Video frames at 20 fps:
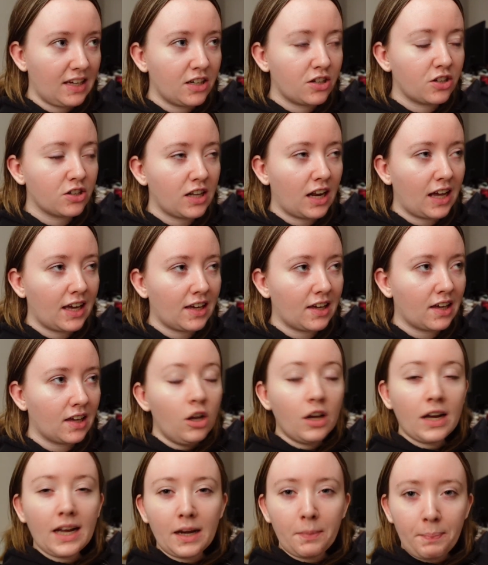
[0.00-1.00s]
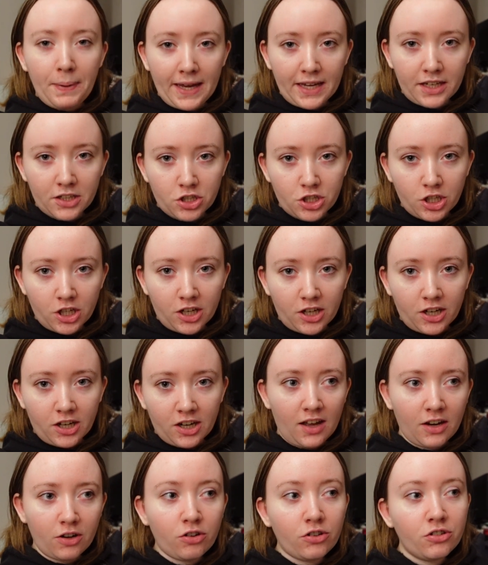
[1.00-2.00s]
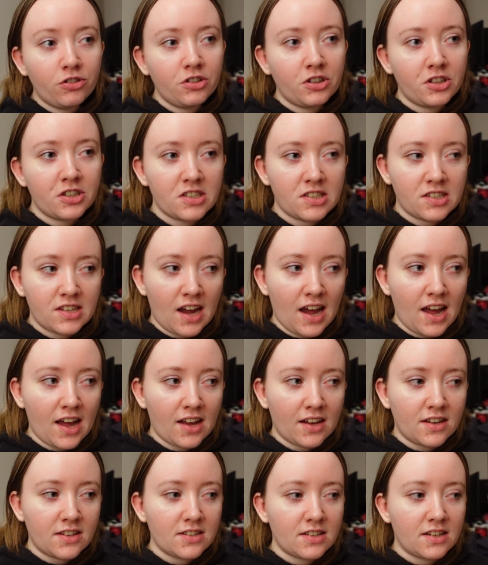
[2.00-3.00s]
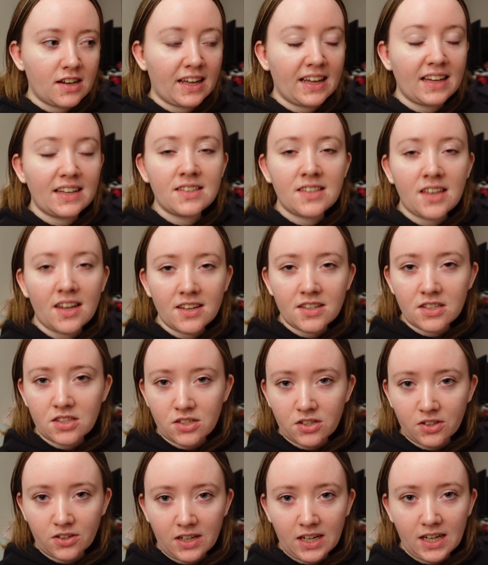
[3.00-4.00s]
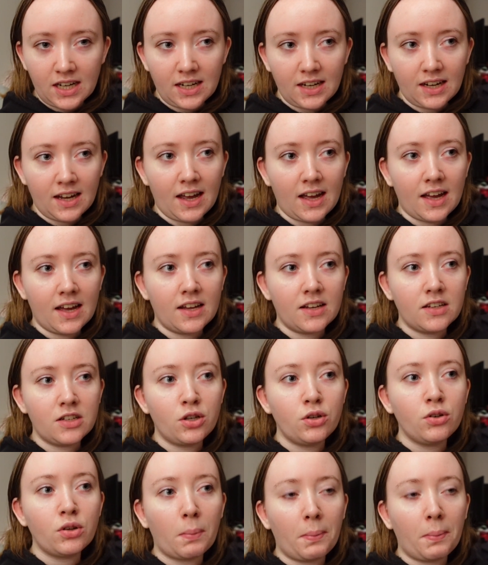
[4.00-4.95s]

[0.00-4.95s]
He could like look at a picture and understand like its history and who the